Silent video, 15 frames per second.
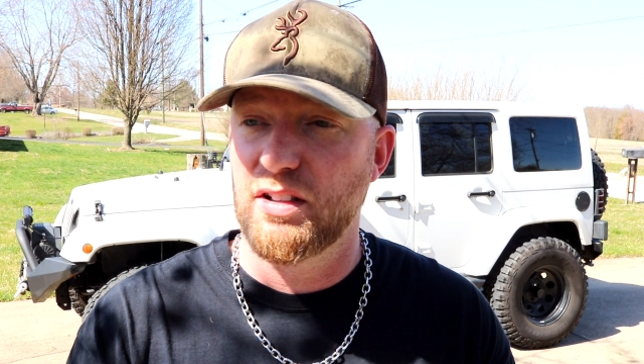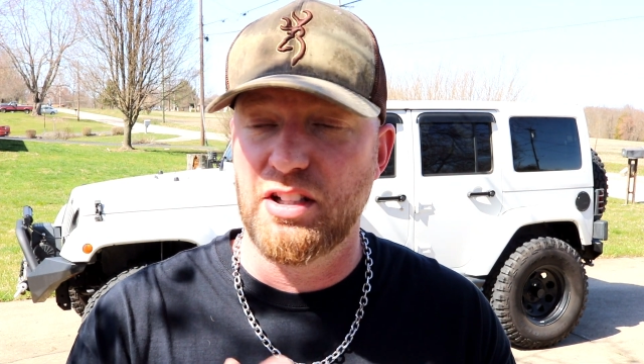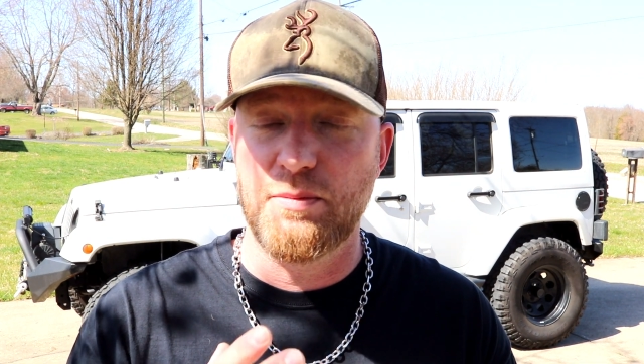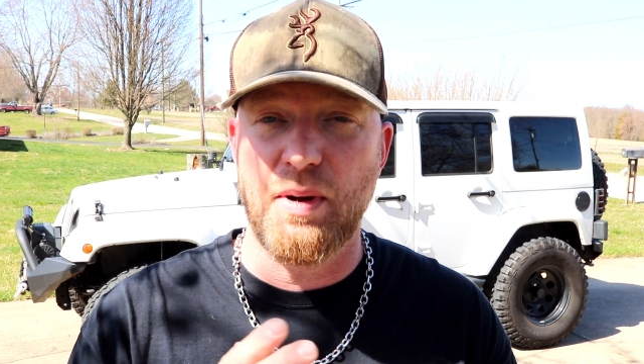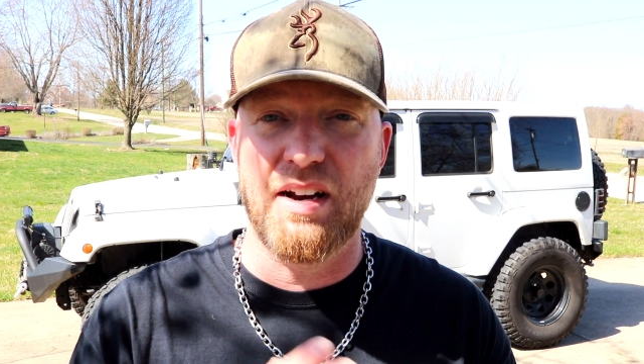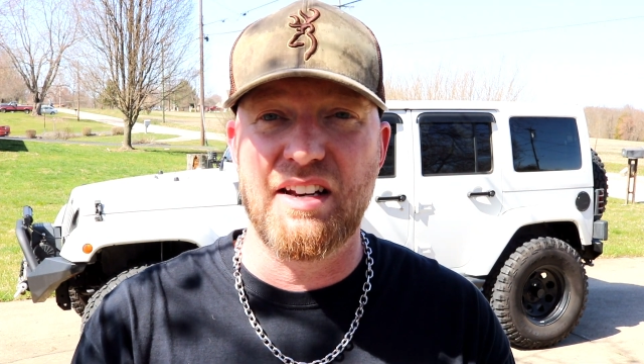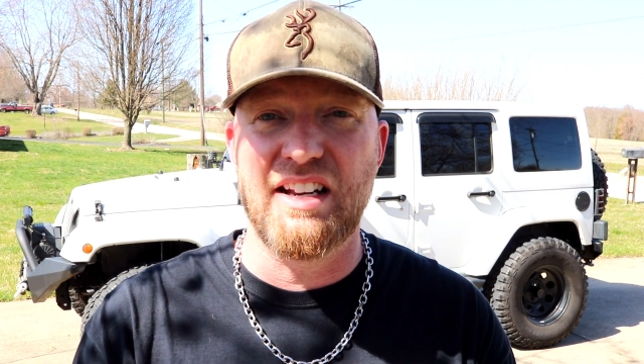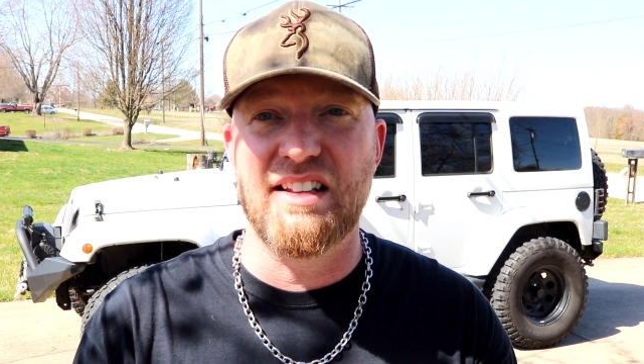you
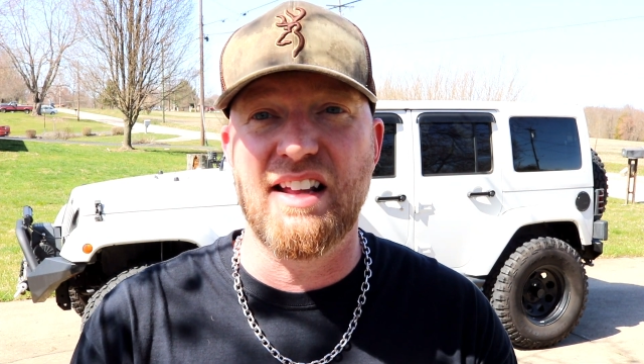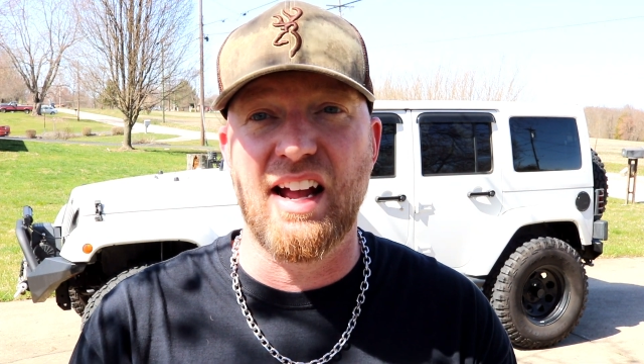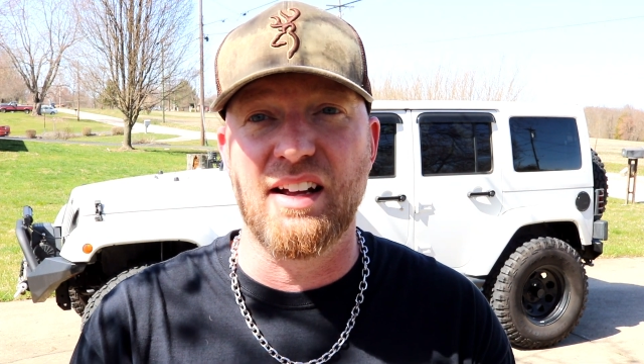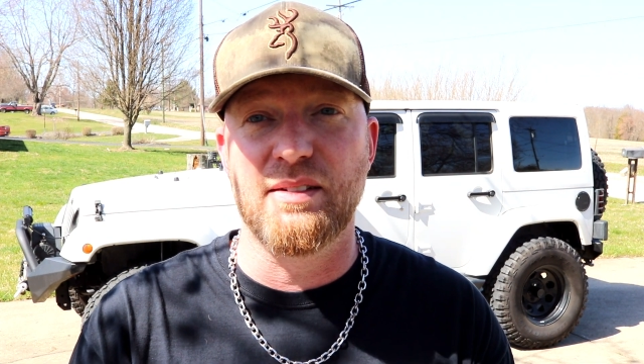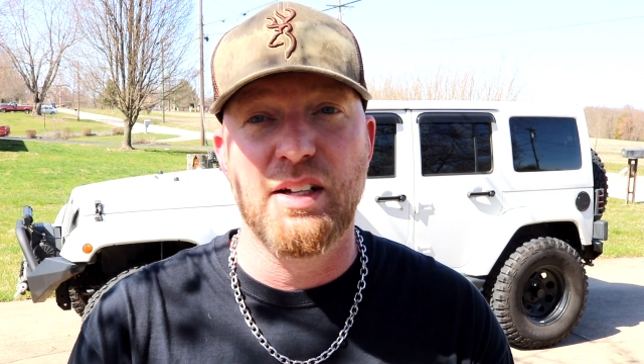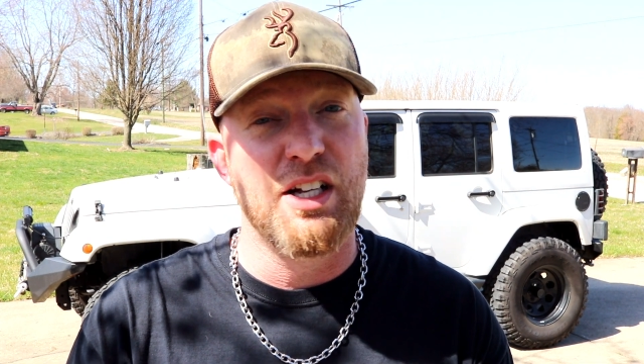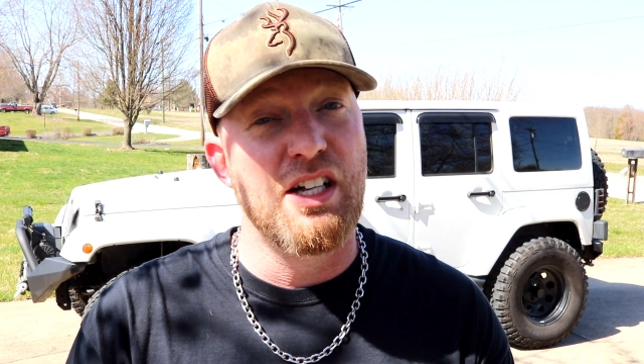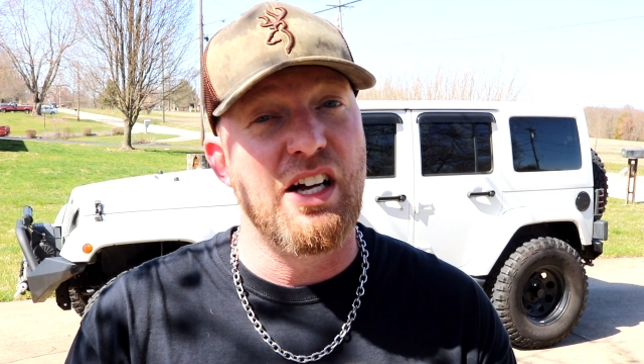might need that.
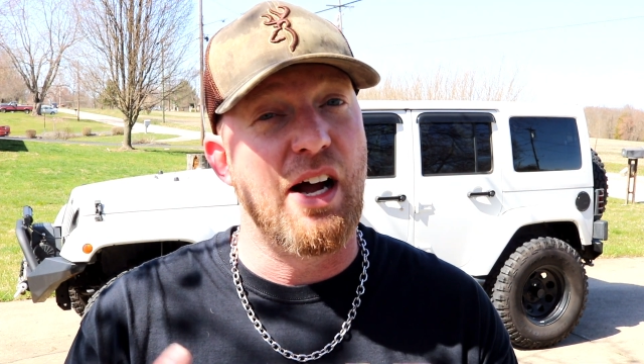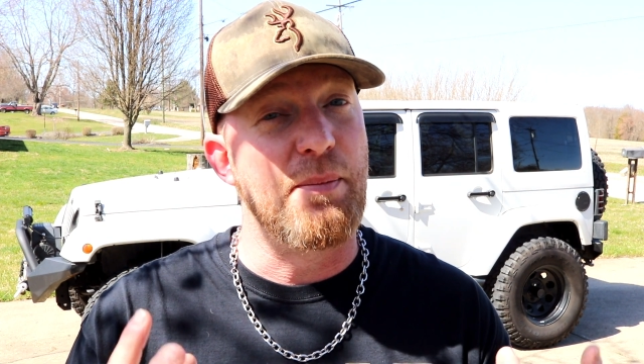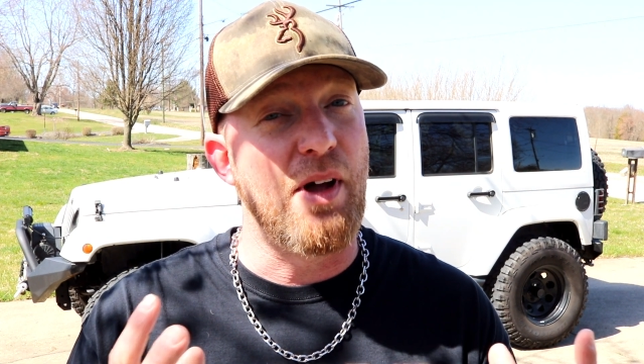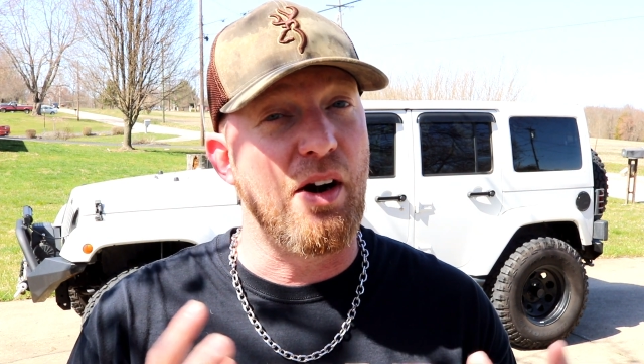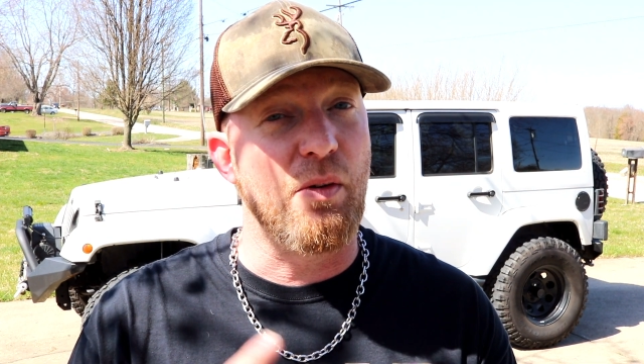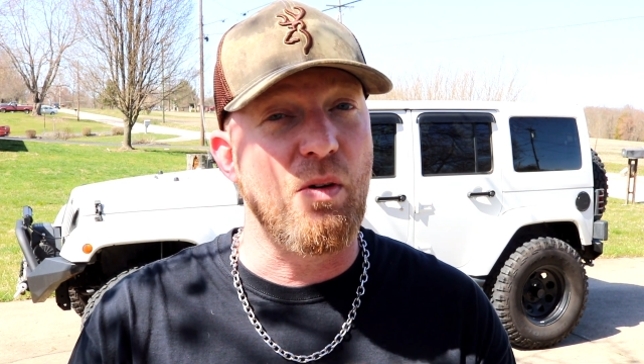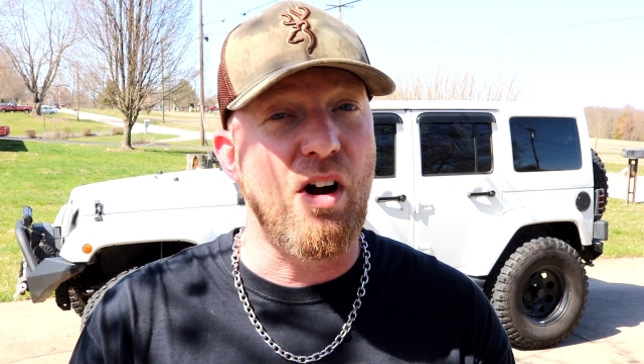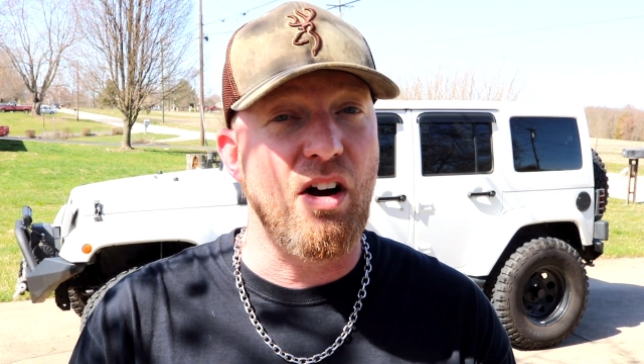I'm
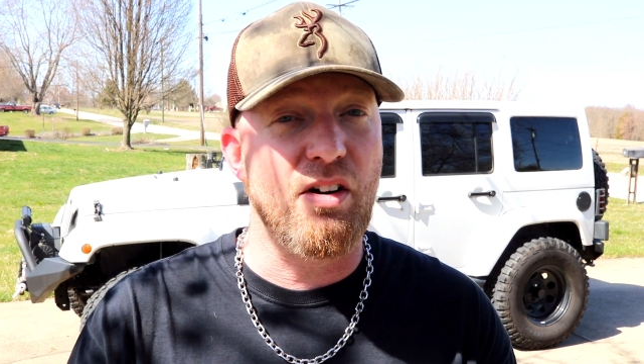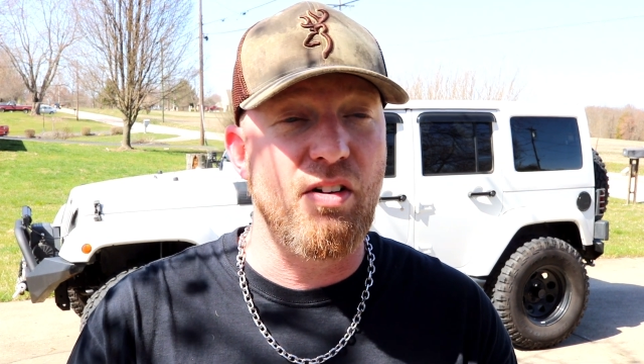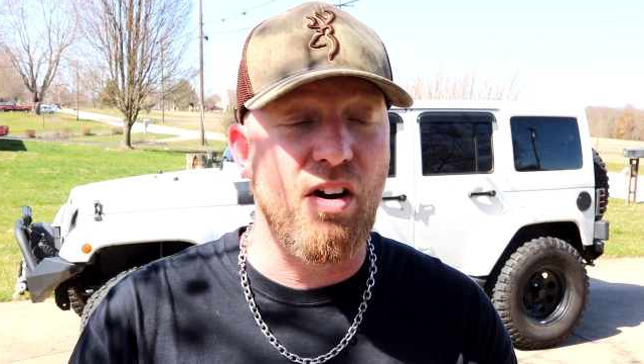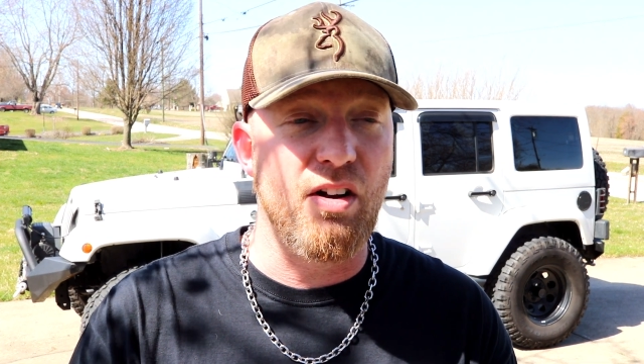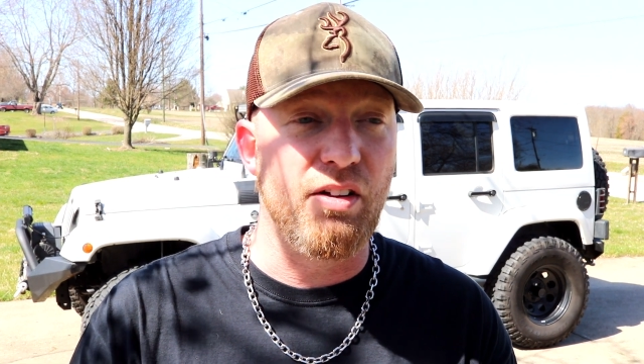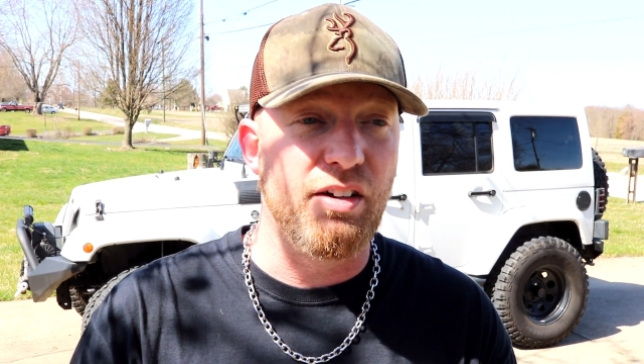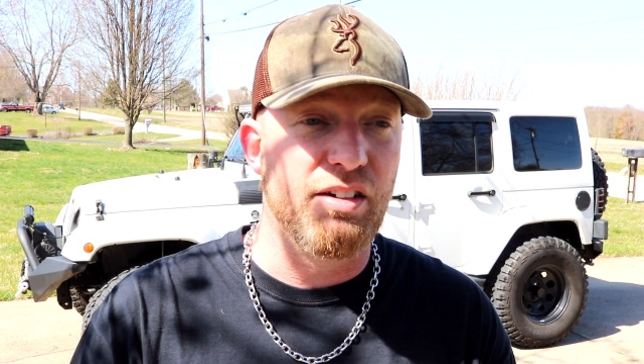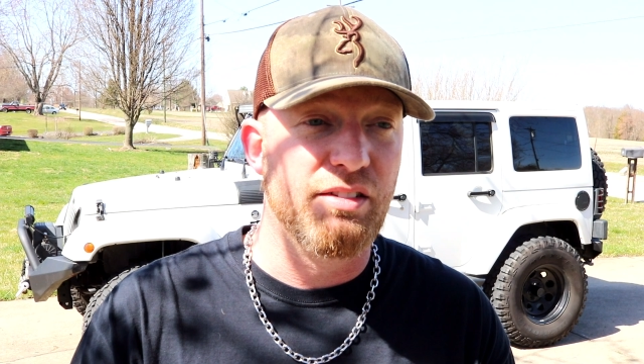not a rock
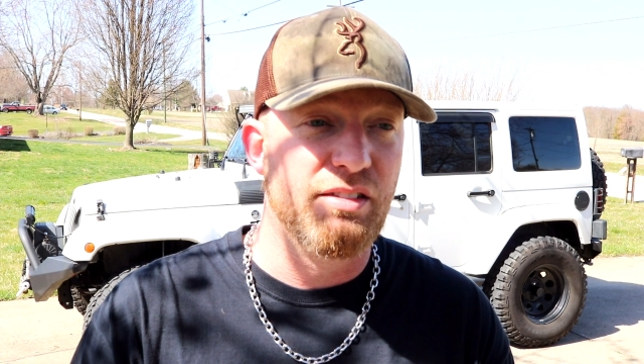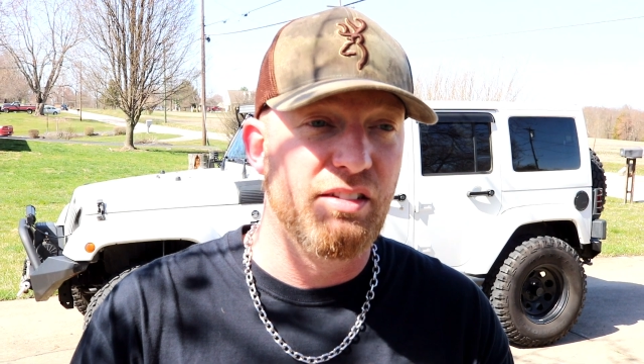crawler.